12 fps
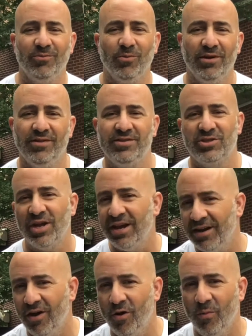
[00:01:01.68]
with
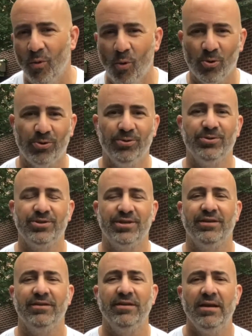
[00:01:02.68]
stay-at-home orders,
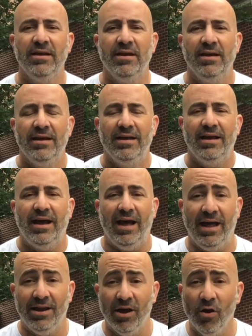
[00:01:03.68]
and
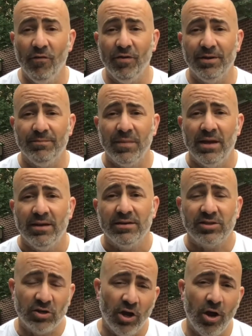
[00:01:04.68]
I know that
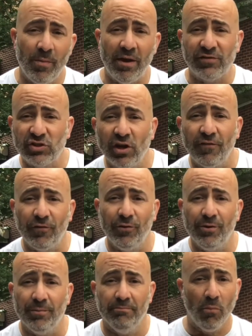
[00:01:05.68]
some have
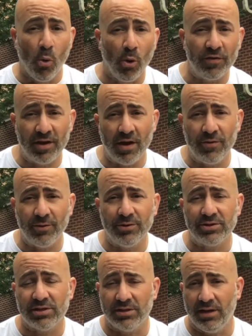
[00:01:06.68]
suffered more than
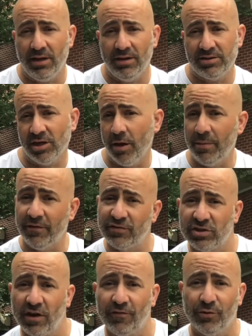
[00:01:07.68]
others. Some have
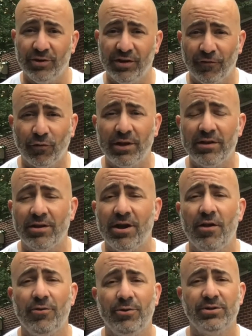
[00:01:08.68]
suffered differently than
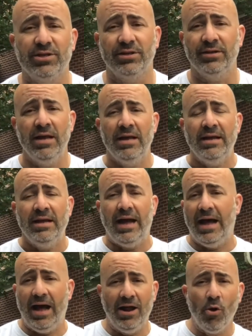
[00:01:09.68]
others, and
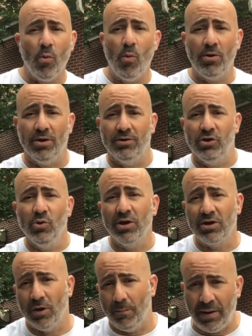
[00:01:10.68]
I don't want to do a
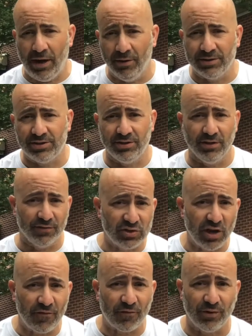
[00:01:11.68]
comparison of
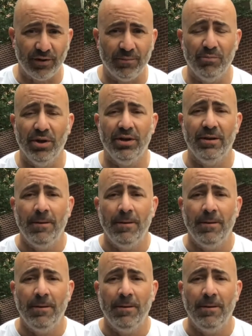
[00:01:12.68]
suffering, but